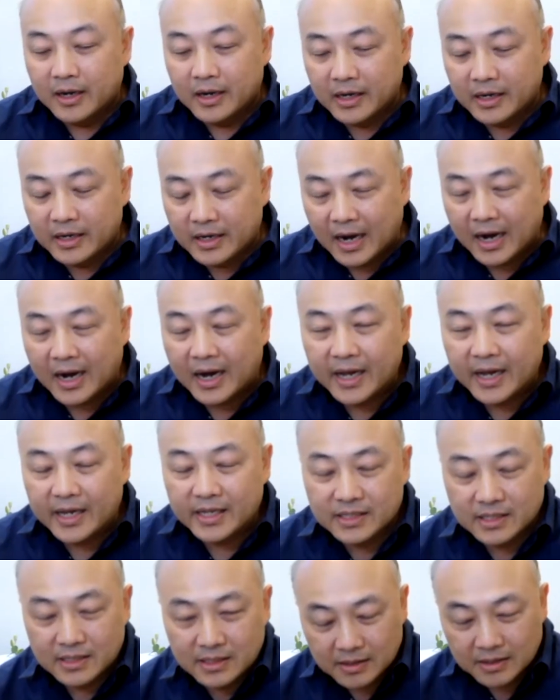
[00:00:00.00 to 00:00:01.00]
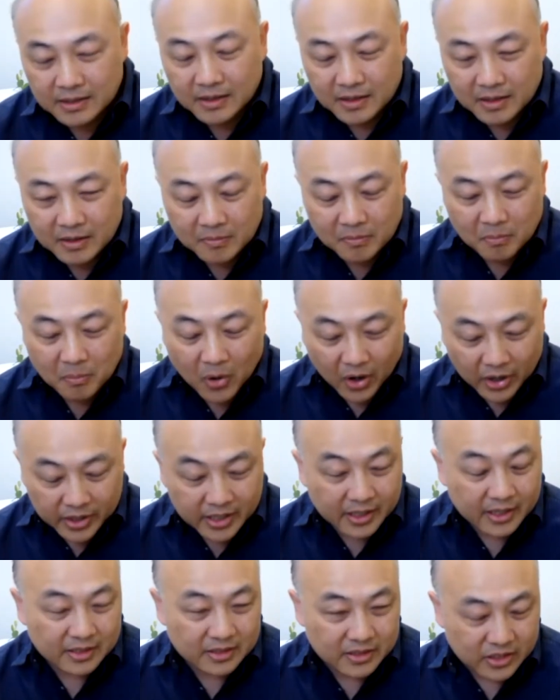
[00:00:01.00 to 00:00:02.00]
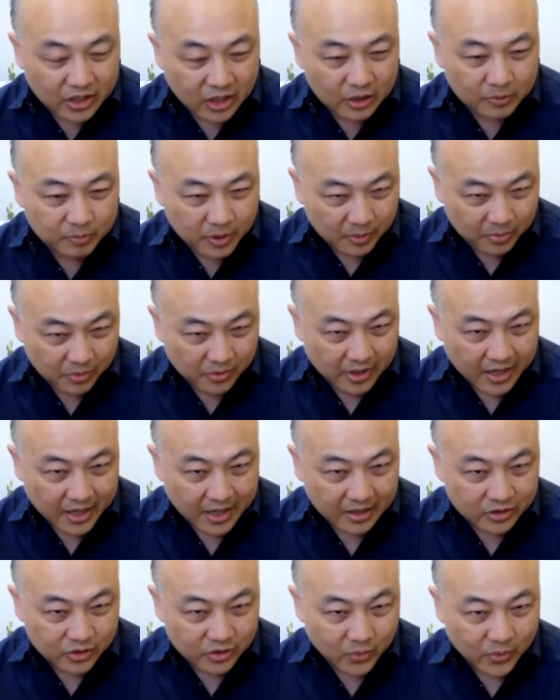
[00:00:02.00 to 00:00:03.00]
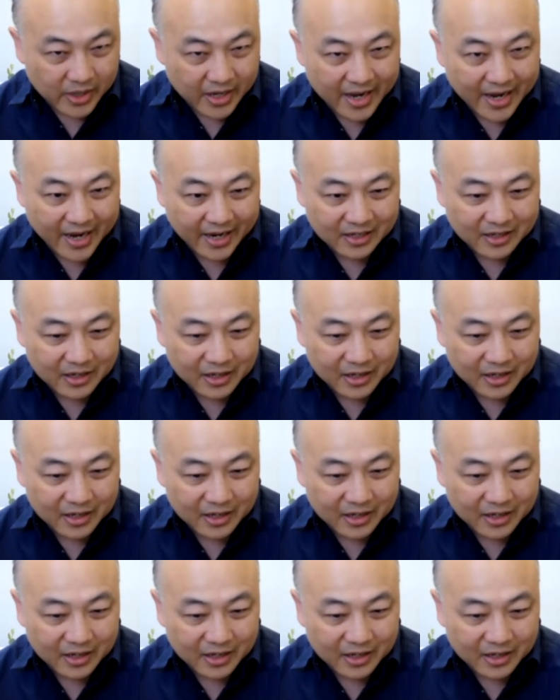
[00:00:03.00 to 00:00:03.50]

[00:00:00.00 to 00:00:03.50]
guides the marketing and sales people on how to react.